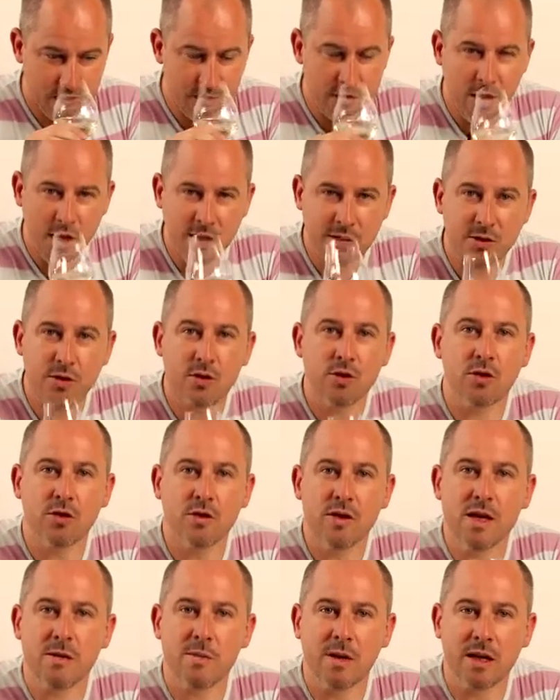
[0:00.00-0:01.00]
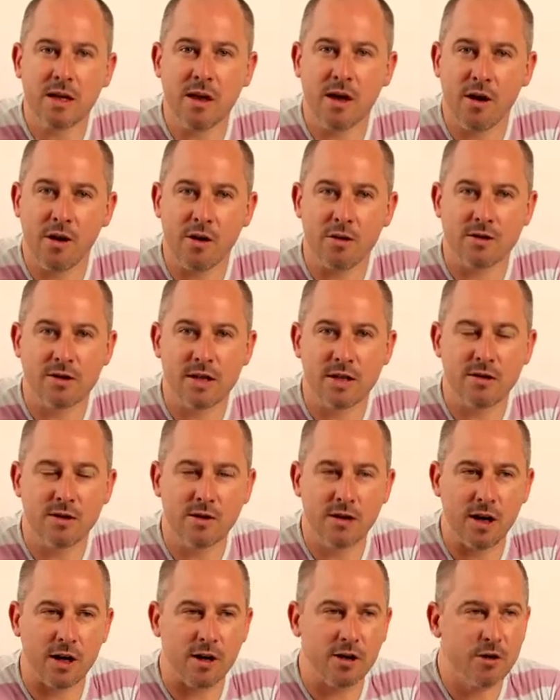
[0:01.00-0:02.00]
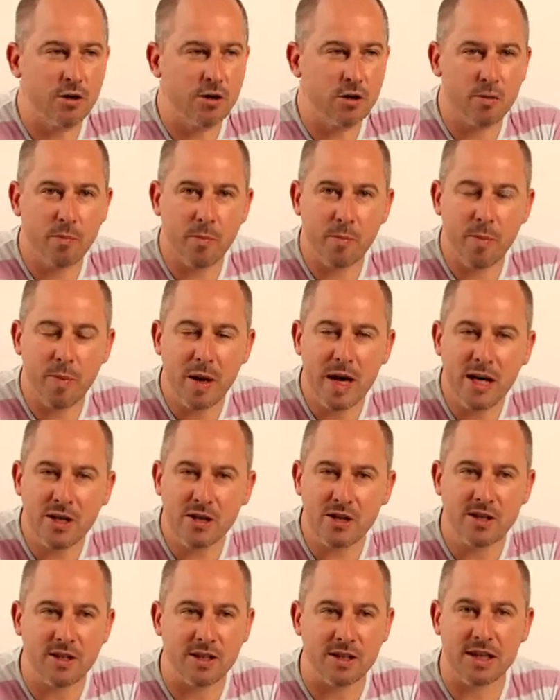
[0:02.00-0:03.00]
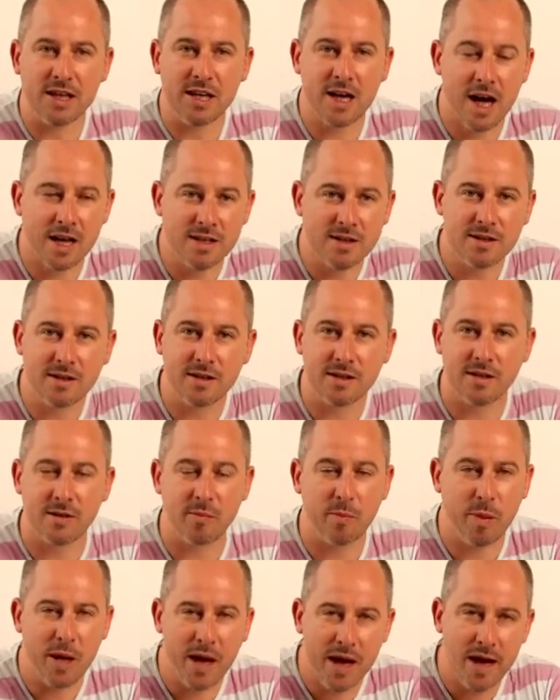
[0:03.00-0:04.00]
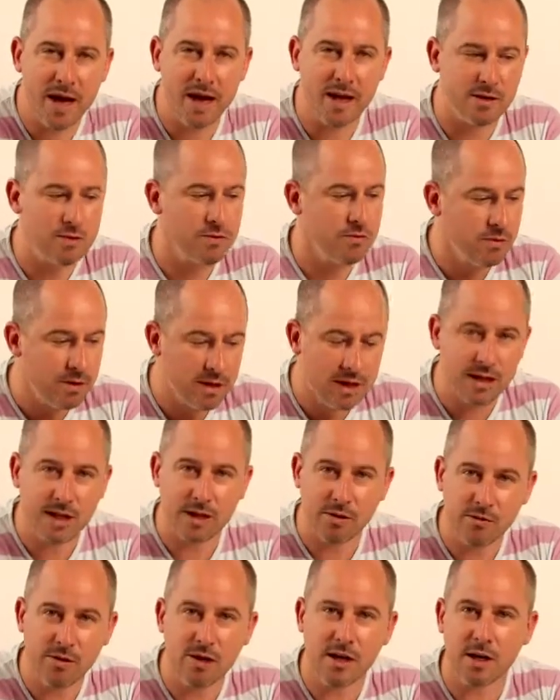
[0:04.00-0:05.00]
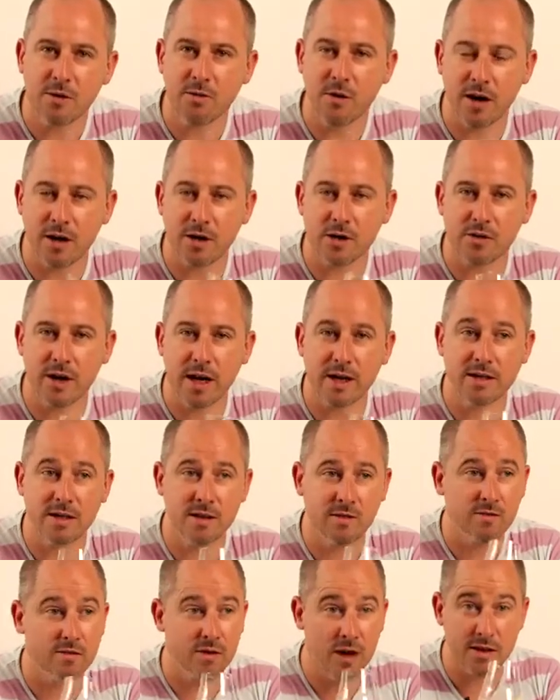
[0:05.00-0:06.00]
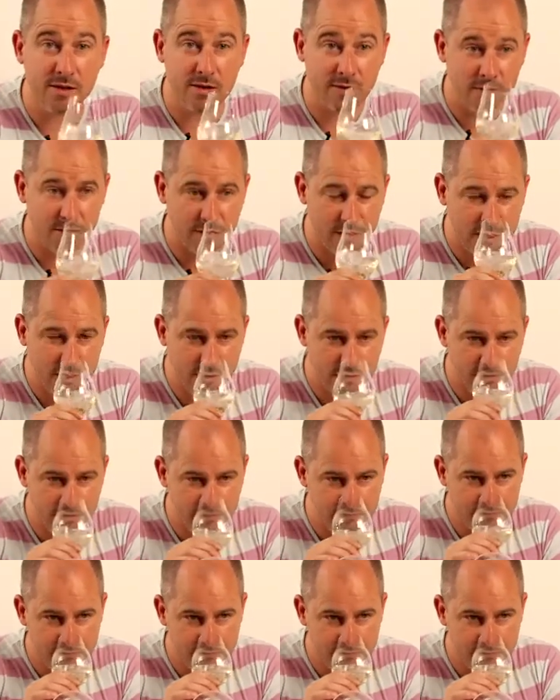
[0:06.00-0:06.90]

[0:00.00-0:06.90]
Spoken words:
Nice creamy nose, they're sort of like peaches and custard and pears, really, really quite attractive, nice and fresh.